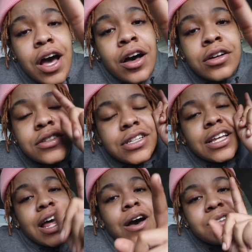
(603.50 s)
y'all.
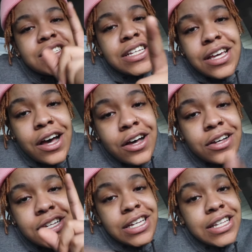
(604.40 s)
And I will see y'all
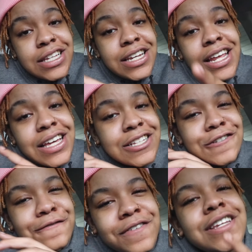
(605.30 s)
in the
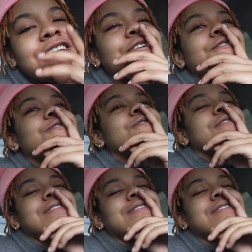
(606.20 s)
next video.